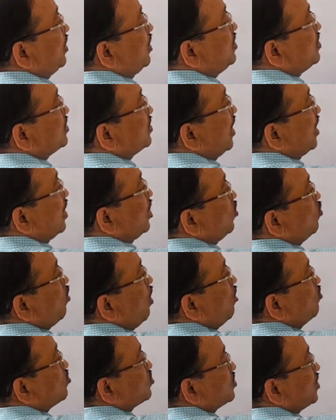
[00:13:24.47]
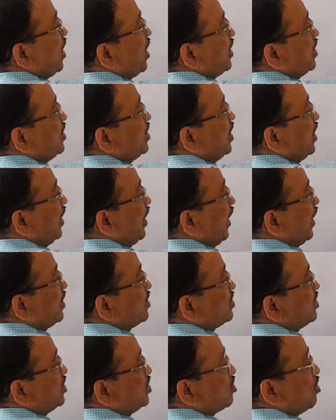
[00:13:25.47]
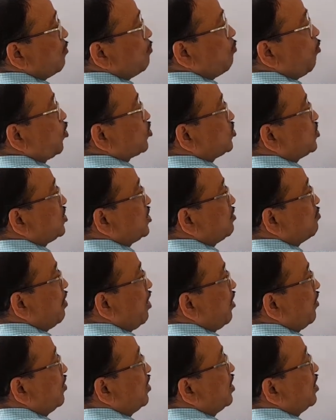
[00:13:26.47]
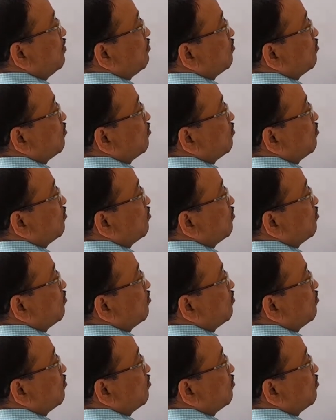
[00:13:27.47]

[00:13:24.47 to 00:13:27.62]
inside to outside, exit of positive ion